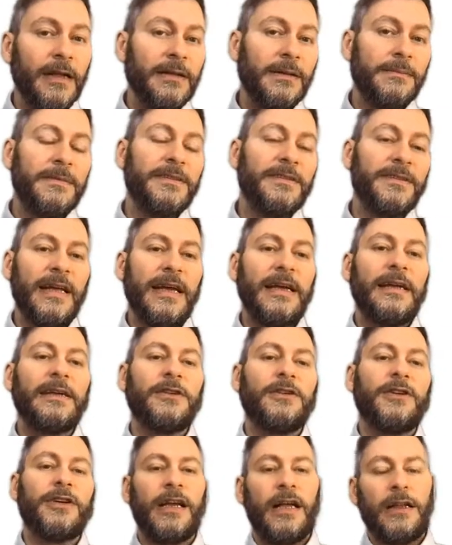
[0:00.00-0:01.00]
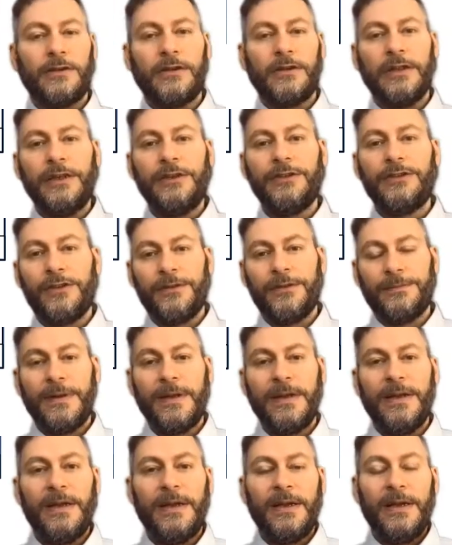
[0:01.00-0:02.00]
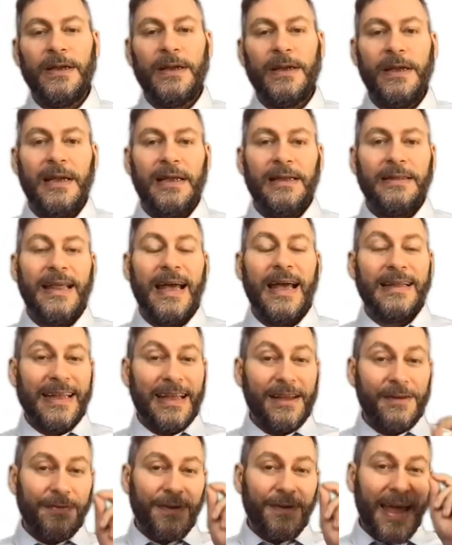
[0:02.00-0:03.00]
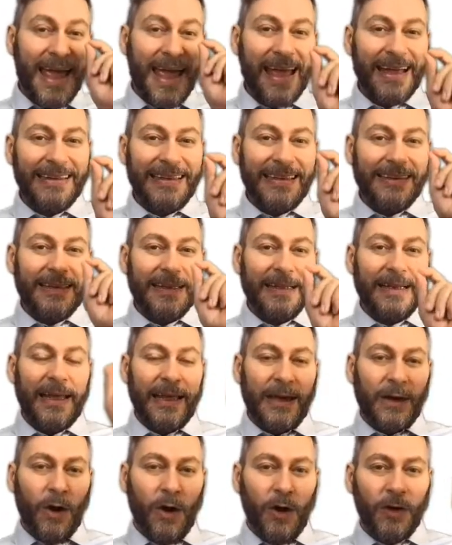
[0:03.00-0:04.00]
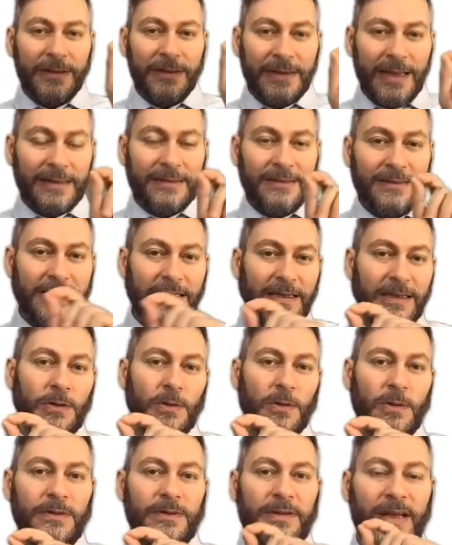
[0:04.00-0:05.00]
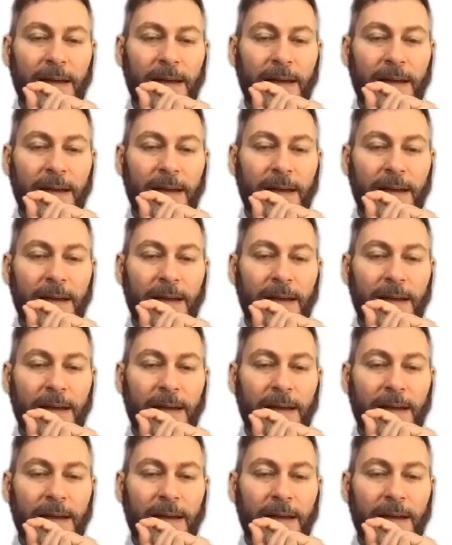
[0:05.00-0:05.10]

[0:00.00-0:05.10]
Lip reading: done a mistake in your calculation, that if any delay on that sequence